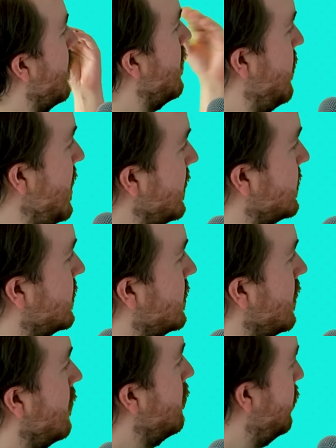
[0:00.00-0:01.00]
this.
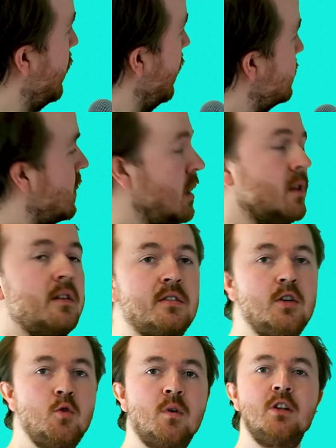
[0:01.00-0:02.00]
But this
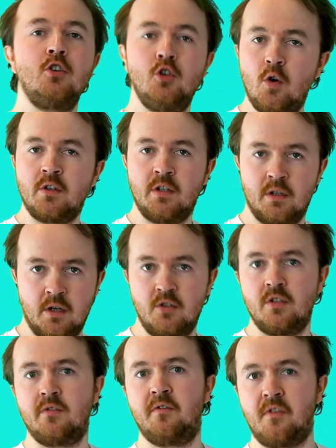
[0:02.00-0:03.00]
new one is shorter, at
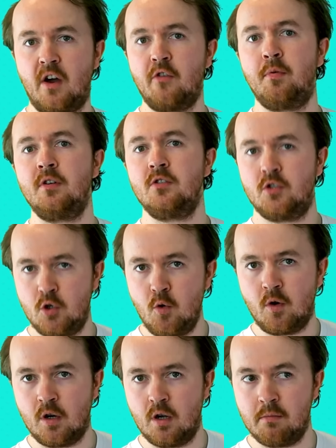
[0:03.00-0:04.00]
just
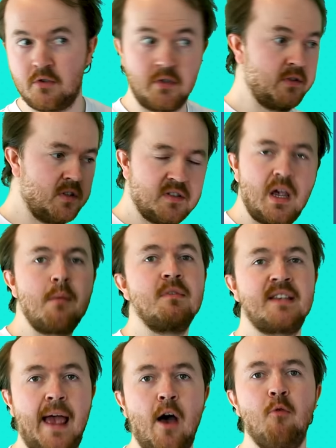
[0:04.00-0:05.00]
5.2 kilometers, the same
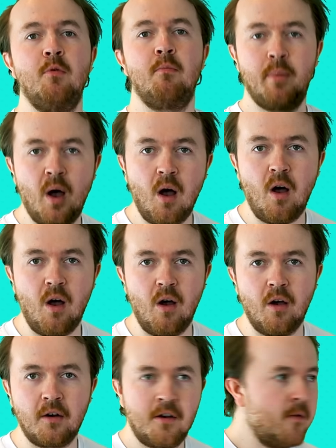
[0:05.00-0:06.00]
as Albert
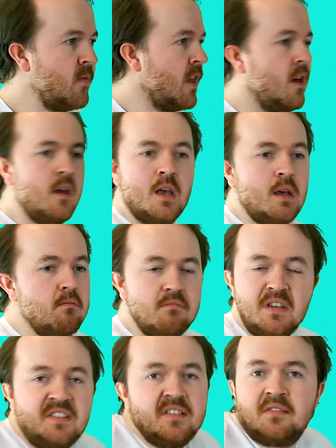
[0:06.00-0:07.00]
Park.
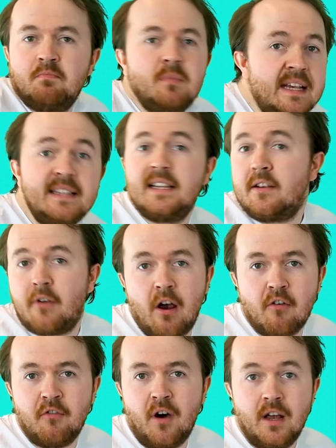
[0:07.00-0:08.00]
This is easily
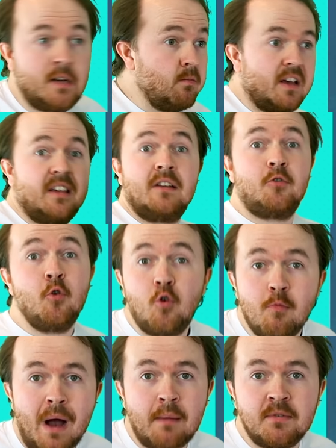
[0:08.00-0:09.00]
verified, like in Google
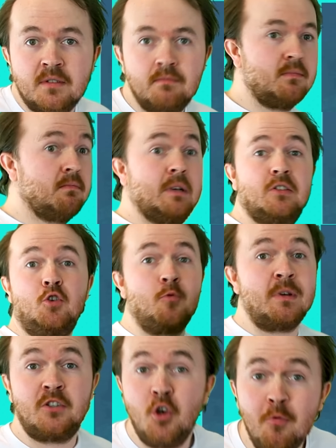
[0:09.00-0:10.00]
Maps. Took
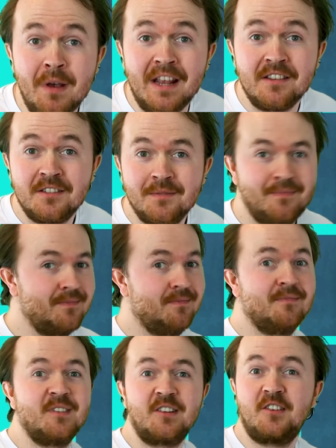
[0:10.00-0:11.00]
me 2 minutes.
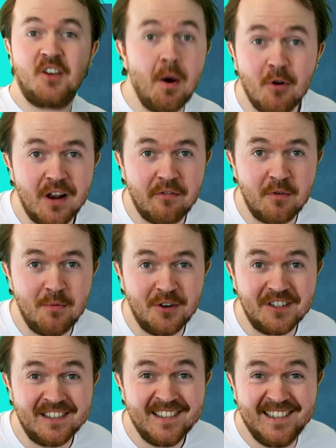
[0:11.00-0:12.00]
Come on,
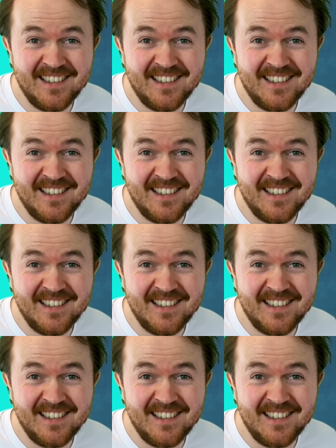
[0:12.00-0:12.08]
everybody.